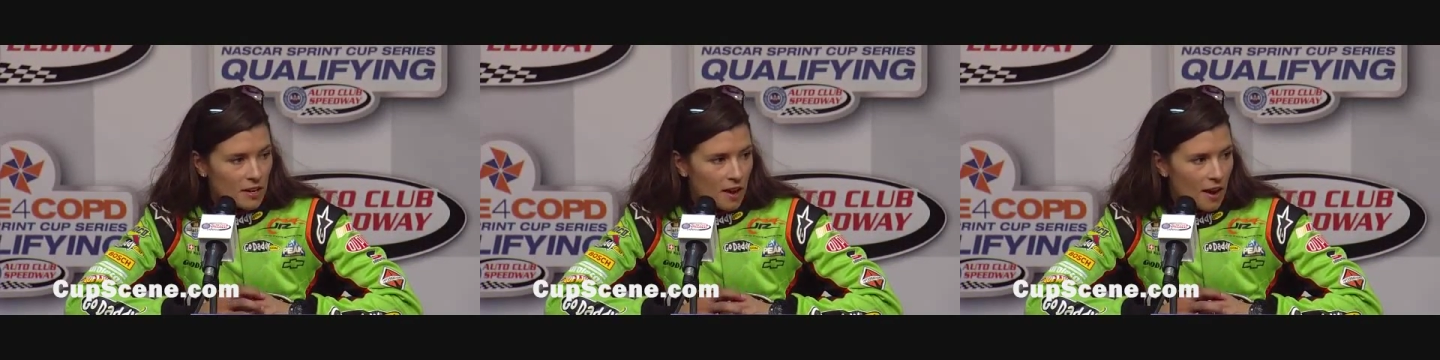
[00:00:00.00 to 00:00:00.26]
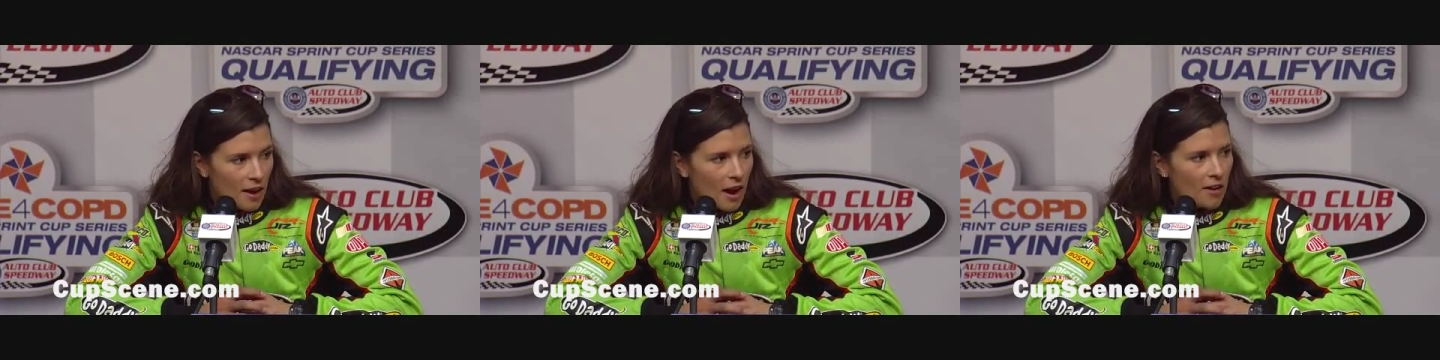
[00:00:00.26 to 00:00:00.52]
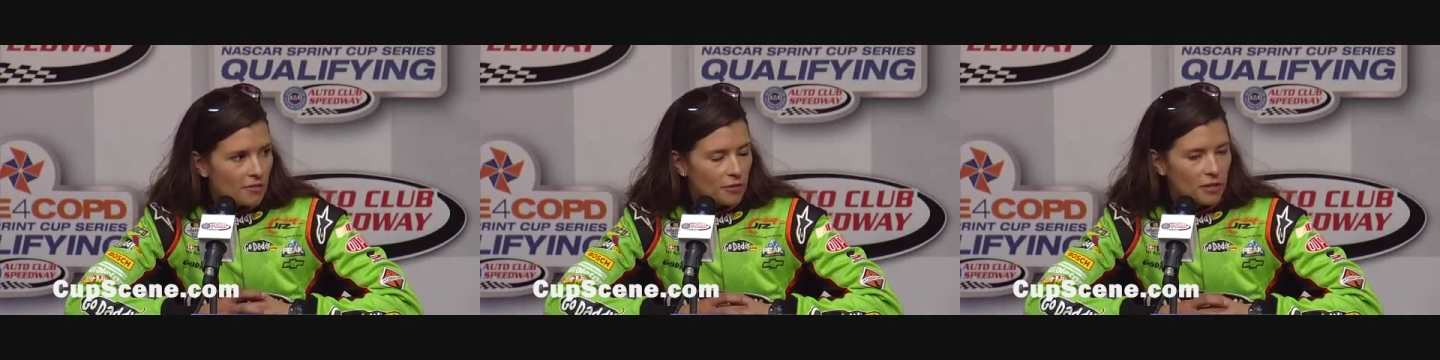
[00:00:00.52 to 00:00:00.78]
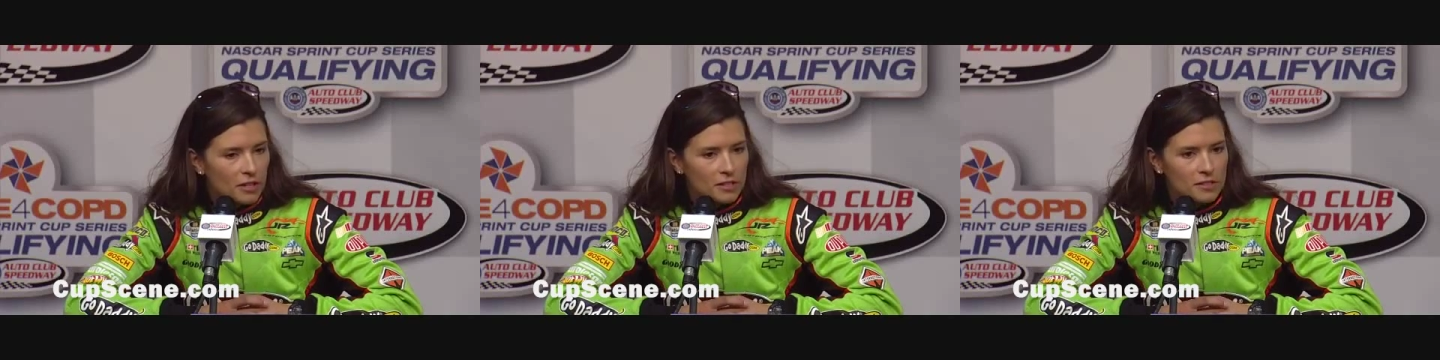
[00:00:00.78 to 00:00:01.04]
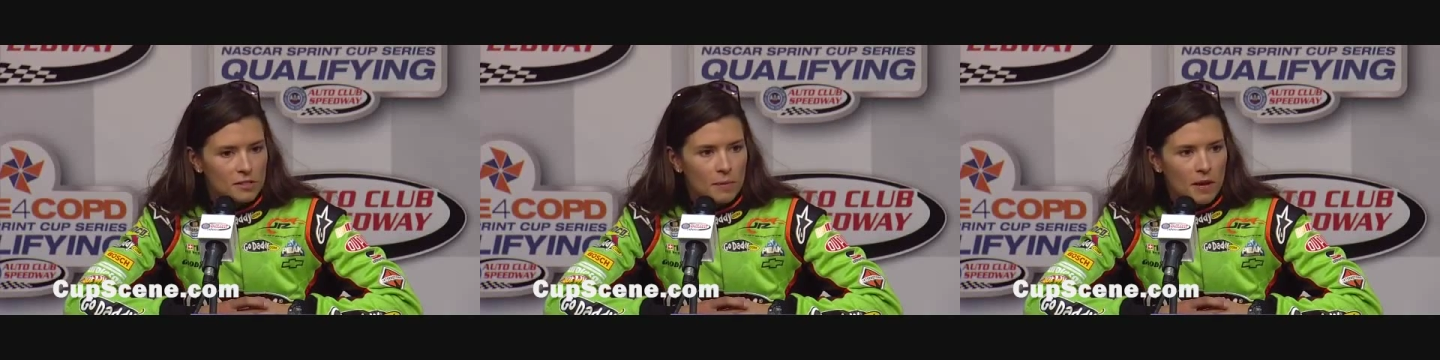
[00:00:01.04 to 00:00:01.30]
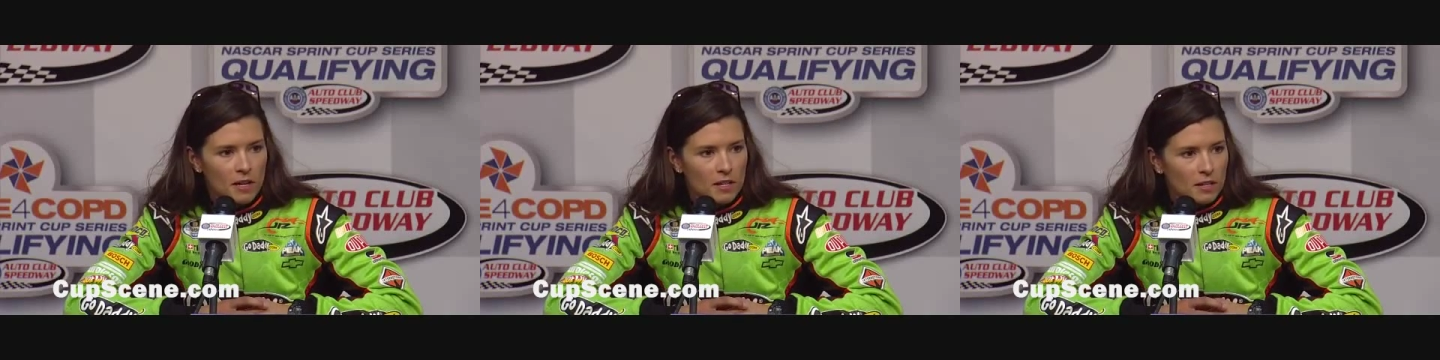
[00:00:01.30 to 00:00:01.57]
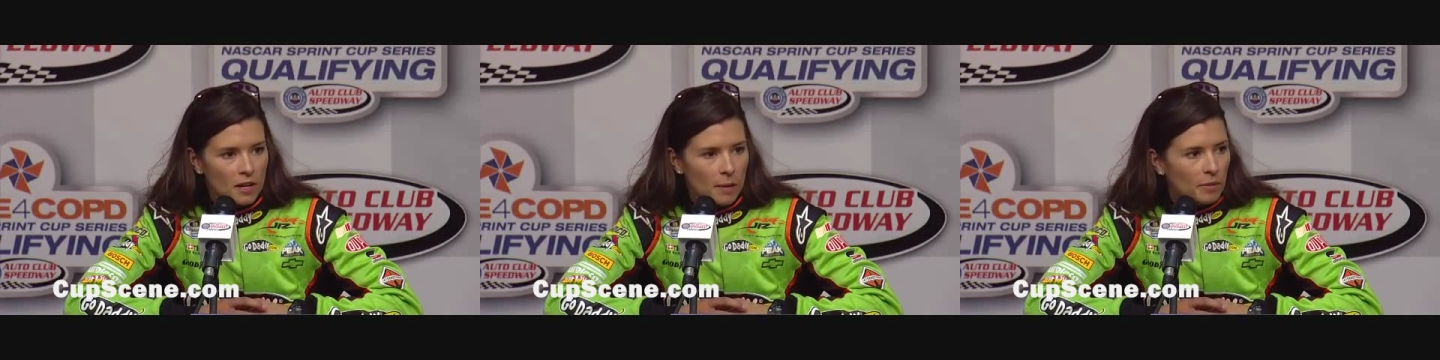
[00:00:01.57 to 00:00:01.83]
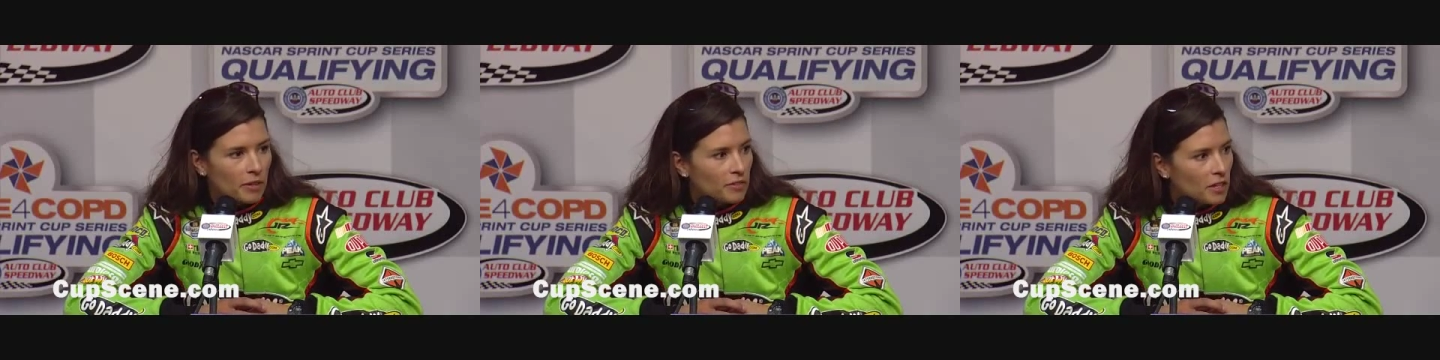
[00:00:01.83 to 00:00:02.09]
to knock off when it's been a
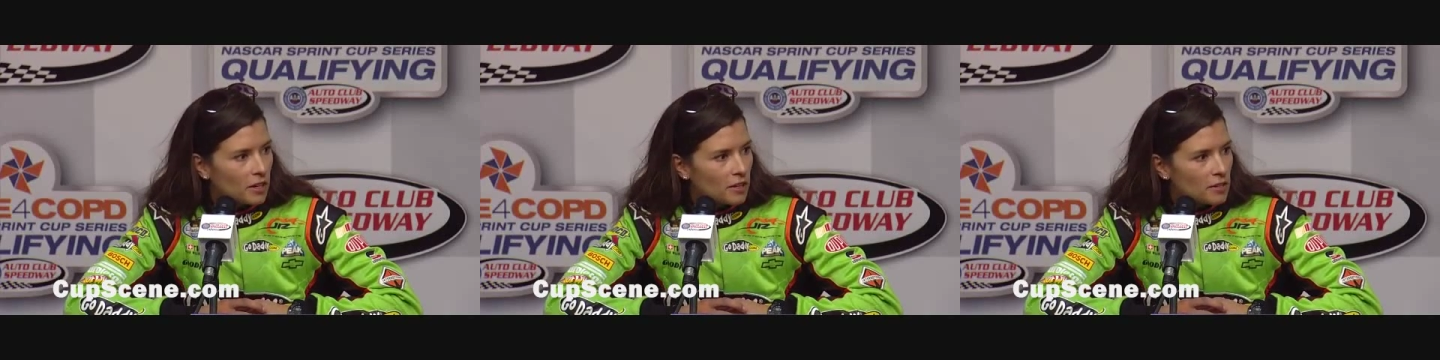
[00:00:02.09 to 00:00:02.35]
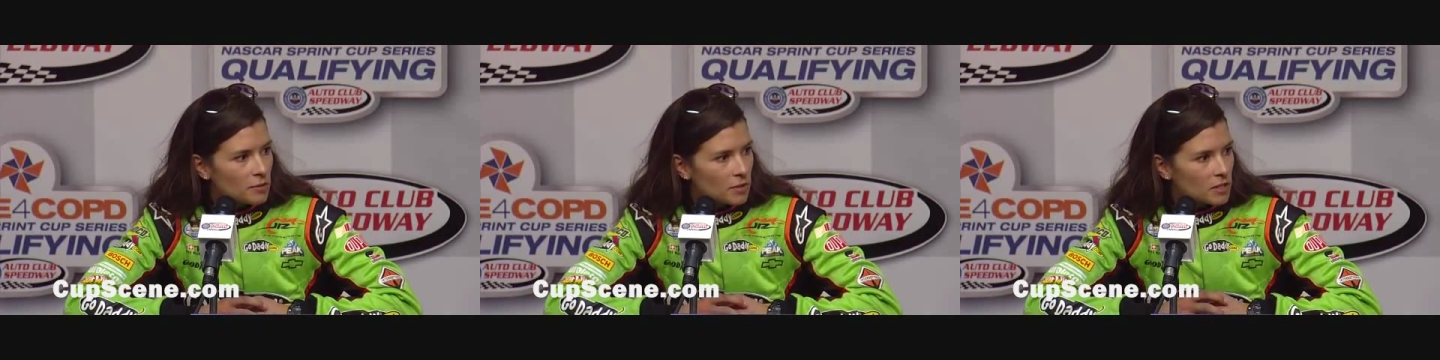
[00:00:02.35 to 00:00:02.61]
couple of years,